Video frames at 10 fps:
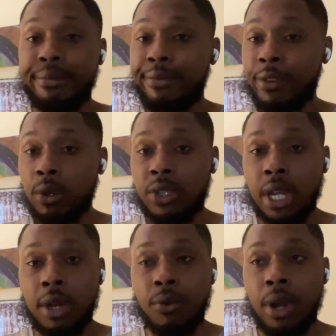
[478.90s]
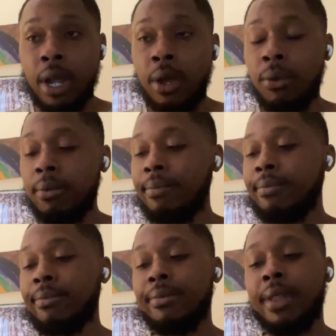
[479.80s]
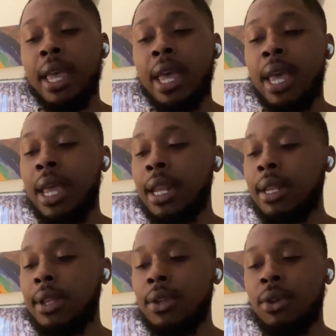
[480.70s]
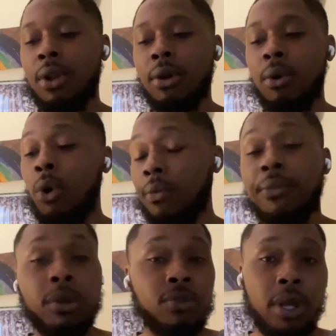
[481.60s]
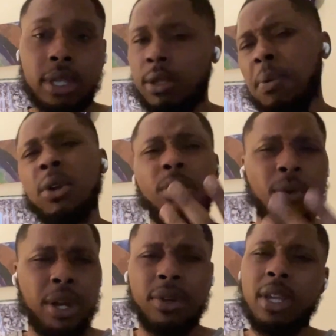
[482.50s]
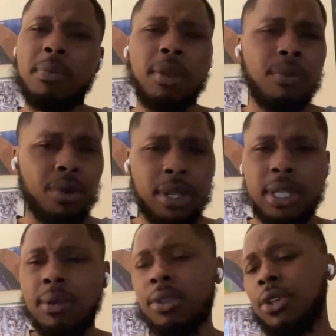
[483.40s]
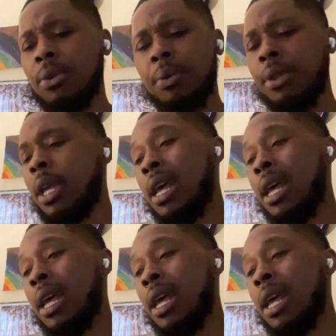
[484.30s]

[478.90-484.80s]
first, second round, and, or first round, because depending on the record, they could be a real good team this year. But